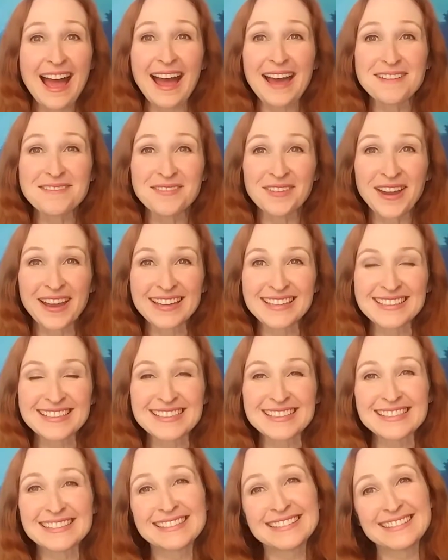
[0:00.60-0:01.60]
Hi
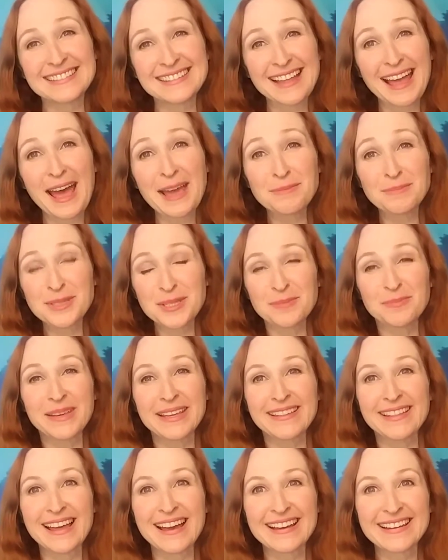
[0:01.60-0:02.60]
friends, I'm
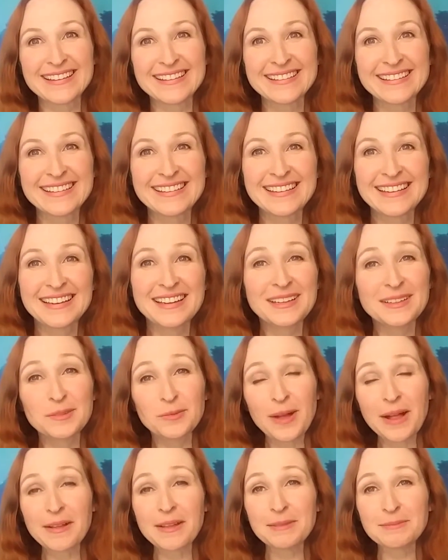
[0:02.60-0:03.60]
Jamila
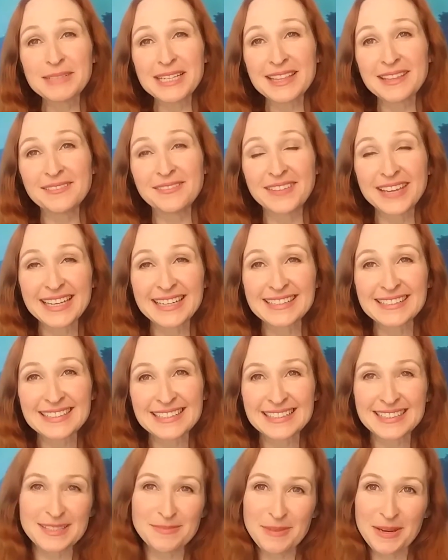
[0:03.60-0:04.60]
and welcome to the Venus
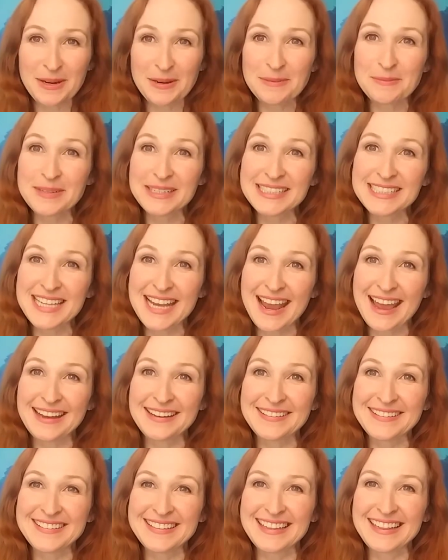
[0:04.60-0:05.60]
Experiment
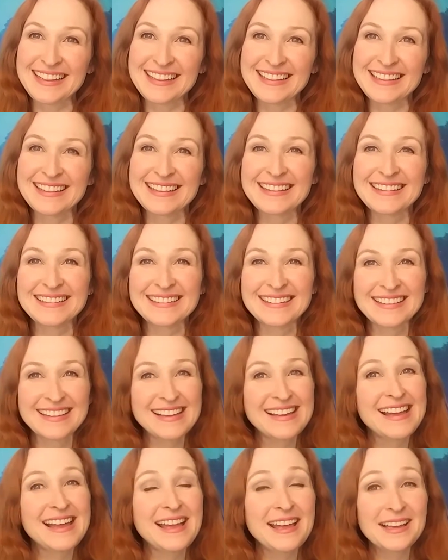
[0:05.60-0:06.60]
channel.
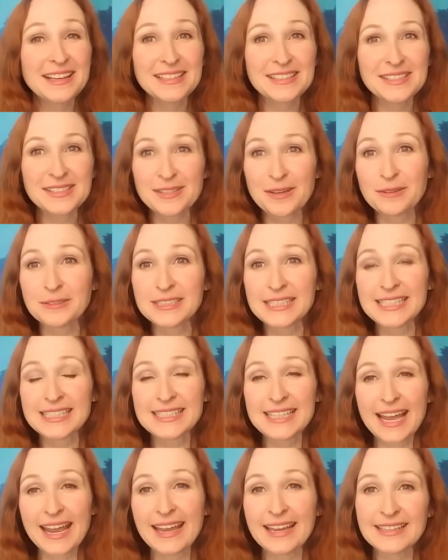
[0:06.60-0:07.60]
So
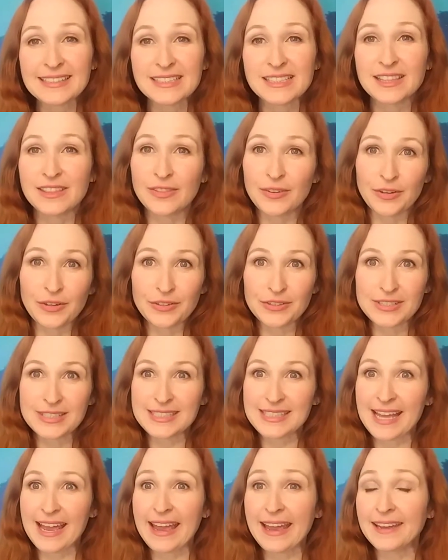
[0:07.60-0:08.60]
today is
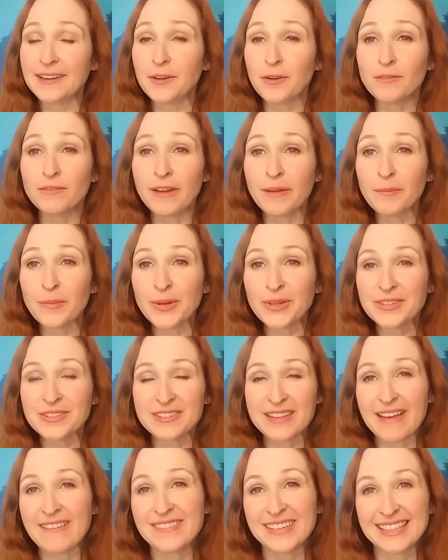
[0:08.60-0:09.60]
Thursday, November
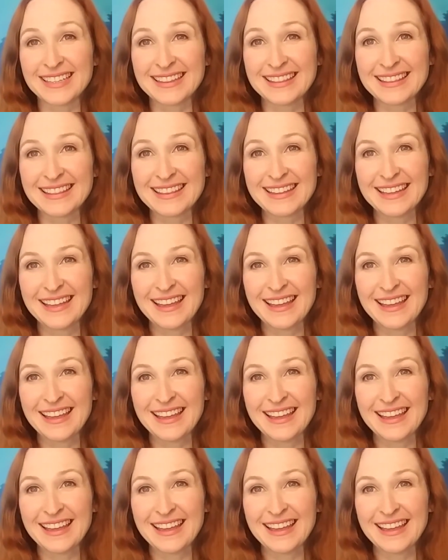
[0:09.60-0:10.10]
7th,